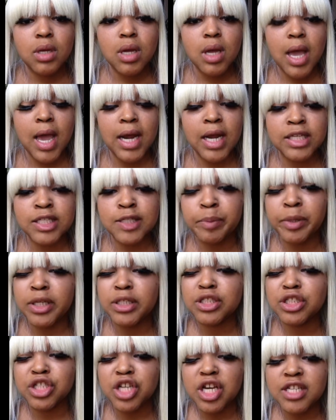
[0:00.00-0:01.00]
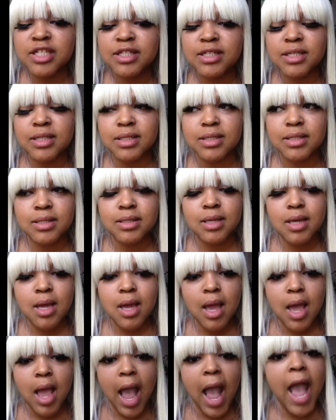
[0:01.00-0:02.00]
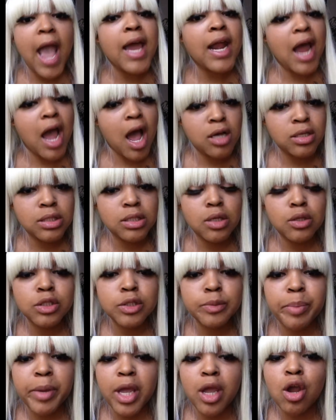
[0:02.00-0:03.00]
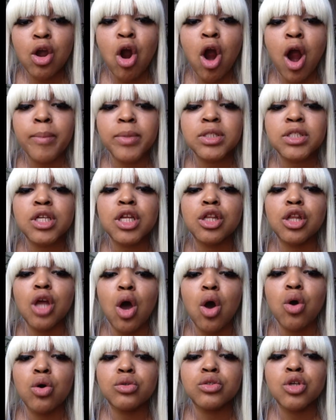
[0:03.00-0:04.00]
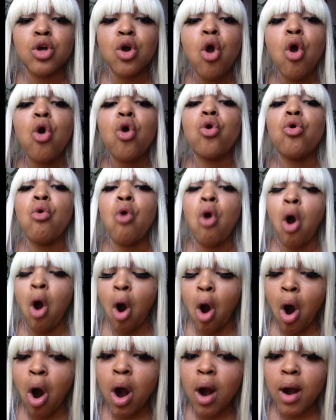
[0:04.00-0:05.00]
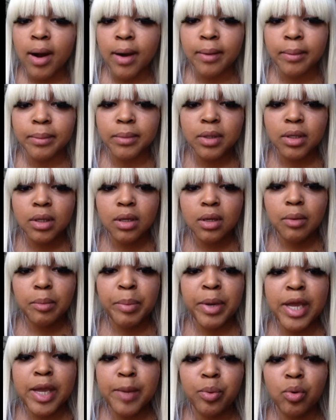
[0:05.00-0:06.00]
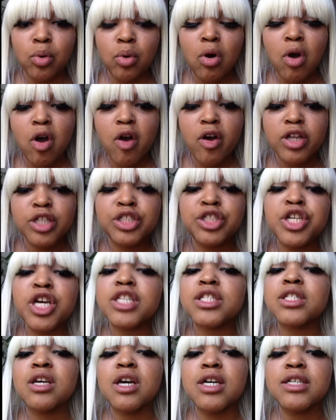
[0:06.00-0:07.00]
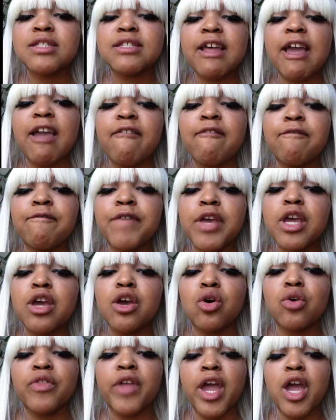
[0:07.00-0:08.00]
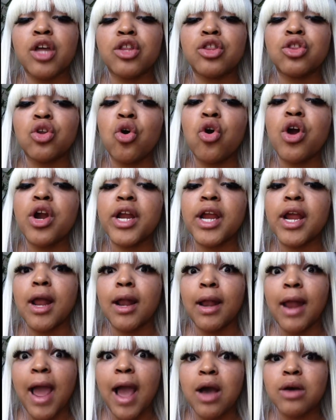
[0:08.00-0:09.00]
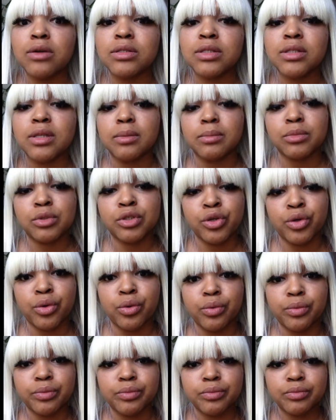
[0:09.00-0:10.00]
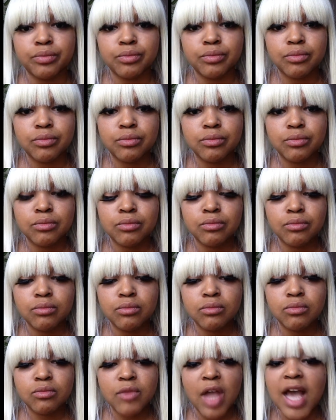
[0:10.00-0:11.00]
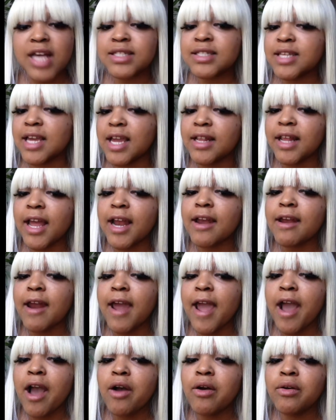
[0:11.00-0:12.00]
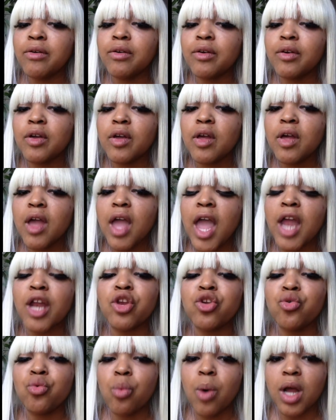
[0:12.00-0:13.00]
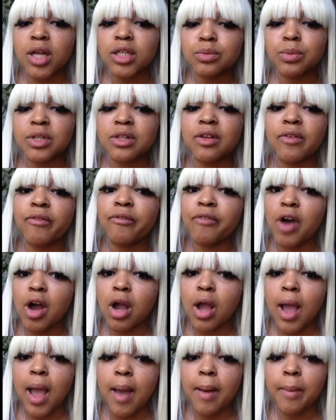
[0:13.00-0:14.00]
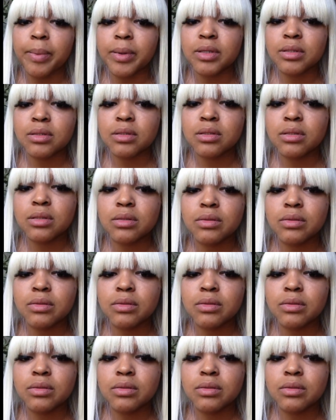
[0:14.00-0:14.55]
and I speak justice, and I also speak karma to those who harm people just because they feel their authority allows them to. I say that now, and you watch what the fuck happens.